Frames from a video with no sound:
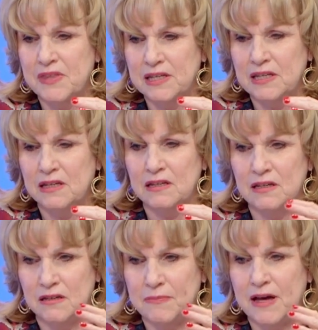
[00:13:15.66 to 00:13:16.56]
I'm thinking
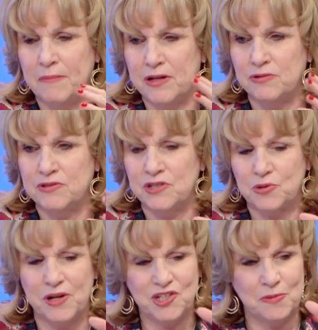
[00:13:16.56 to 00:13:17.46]
about my own
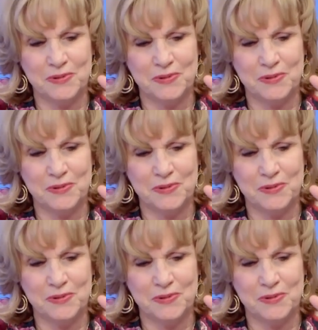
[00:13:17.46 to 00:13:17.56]
situation.